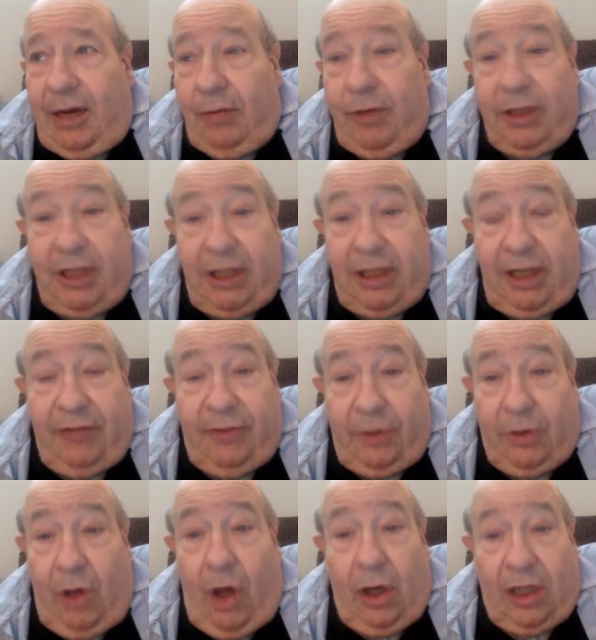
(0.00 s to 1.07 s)
really lived a
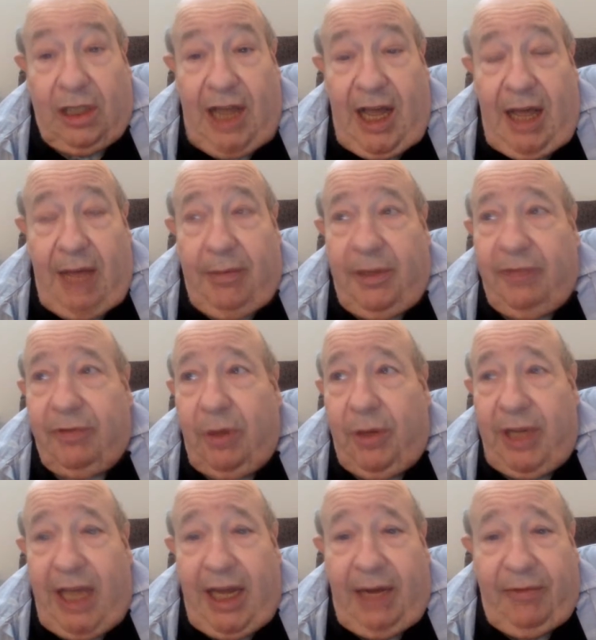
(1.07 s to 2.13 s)
long time, even though
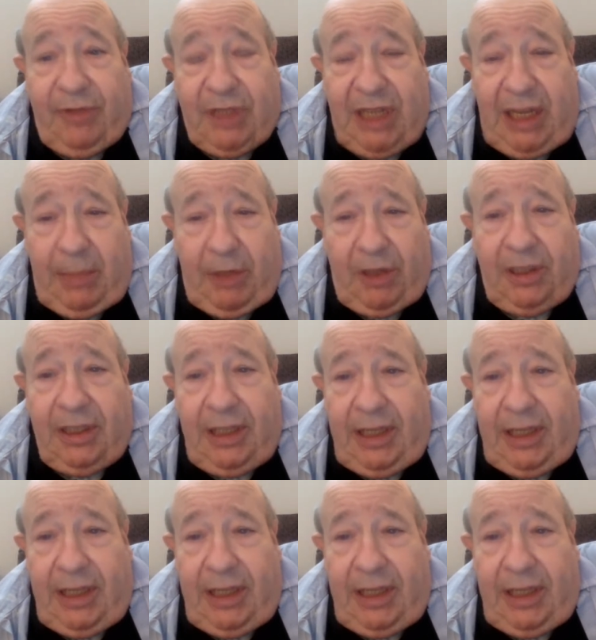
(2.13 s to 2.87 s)
he had emphysema,